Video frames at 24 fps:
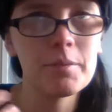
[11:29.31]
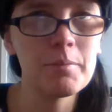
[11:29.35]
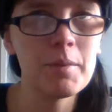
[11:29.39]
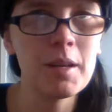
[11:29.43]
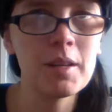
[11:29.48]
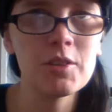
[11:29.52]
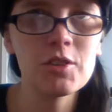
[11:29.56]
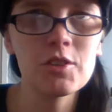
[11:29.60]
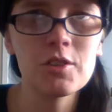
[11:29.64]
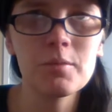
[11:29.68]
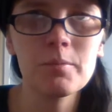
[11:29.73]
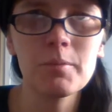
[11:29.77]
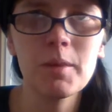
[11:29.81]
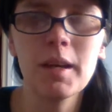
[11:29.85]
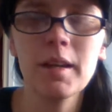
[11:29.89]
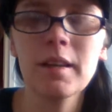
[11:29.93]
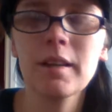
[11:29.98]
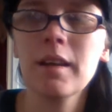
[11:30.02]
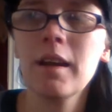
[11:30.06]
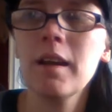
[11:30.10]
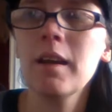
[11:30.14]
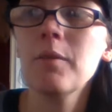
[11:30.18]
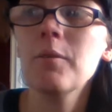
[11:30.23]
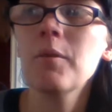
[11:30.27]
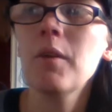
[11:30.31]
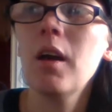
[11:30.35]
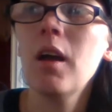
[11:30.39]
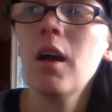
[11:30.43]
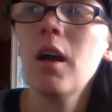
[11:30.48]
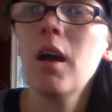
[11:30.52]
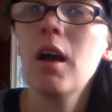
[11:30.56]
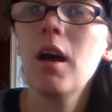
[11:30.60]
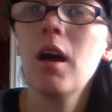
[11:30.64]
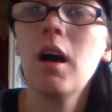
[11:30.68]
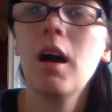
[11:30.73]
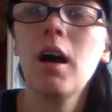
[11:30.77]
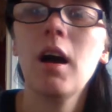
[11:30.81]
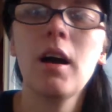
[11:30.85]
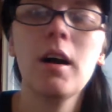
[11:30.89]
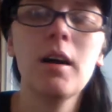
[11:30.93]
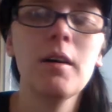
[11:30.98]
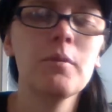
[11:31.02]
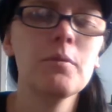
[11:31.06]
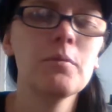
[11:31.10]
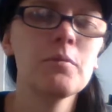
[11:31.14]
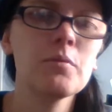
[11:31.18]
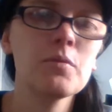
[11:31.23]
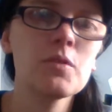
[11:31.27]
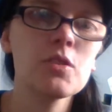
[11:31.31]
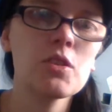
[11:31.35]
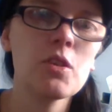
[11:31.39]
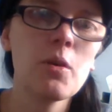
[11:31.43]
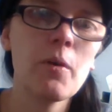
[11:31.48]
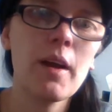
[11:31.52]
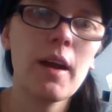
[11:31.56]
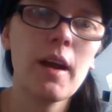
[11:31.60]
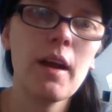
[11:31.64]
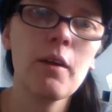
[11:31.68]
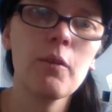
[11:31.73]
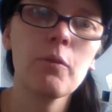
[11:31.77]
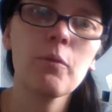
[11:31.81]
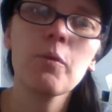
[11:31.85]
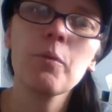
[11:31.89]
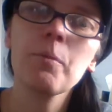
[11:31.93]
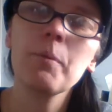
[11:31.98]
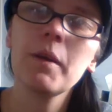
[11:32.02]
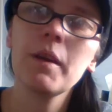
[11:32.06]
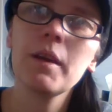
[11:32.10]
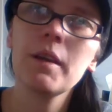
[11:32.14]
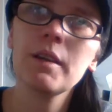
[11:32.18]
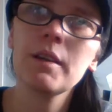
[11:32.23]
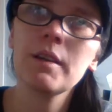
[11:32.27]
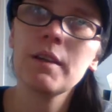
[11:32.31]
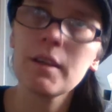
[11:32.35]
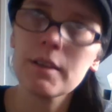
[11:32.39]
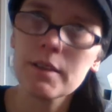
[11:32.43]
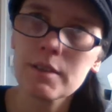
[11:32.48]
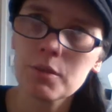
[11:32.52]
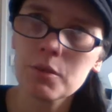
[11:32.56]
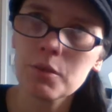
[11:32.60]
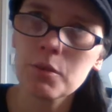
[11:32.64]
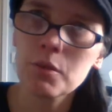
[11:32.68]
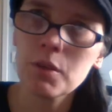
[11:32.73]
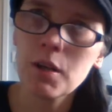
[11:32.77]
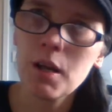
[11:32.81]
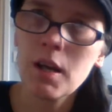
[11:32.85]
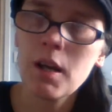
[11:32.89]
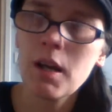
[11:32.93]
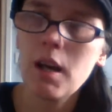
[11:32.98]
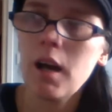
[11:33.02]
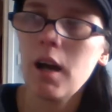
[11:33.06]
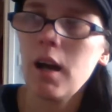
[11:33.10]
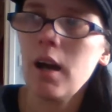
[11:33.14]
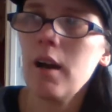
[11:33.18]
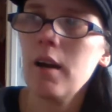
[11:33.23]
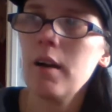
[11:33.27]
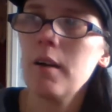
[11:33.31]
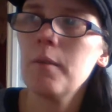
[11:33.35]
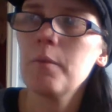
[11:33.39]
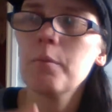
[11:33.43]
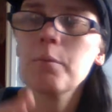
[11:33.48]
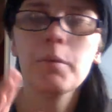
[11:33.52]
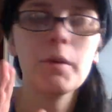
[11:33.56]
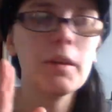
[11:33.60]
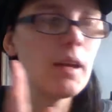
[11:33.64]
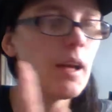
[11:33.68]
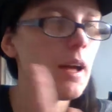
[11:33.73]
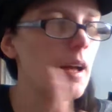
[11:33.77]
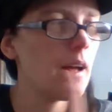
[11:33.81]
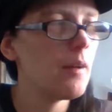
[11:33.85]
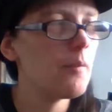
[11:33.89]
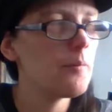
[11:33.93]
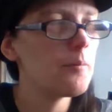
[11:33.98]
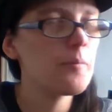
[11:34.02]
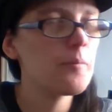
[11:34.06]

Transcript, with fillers: Mention my name, um, so it helps me a little. Um, but yeah.